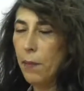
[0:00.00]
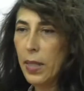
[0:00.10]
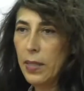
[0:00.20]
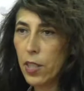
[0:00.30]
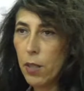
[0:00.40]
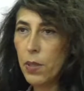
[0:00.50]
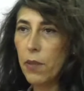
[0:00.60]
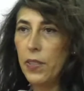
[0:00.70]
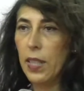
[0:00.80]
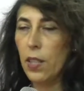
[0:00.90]
In terms
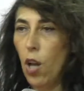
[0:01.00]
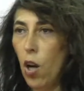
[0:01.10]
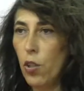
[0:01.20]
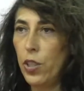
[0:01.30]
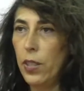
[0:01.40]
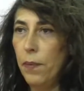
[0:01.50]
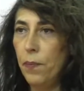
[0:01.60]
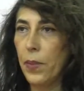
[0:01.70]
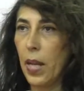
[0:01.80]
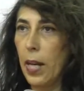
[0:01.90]
of technology,
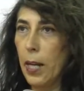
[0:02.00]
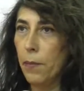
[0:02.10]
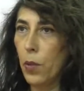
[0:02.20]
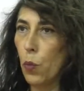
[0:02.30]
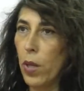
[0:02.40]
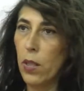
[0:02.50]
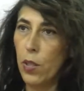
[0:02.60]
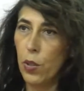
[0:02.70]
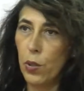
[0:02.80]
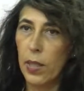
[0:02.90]
we are
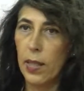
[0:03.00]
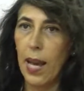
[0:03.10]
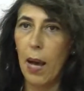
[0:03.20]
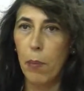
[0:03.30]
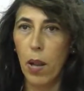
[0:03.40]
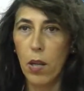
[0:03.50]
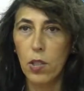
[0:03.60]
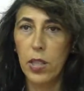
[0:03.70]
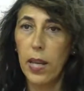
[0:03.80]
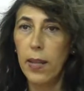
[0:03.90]
using a
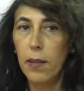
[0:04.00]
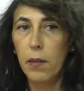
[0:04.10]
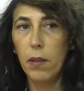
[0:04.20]
blockchain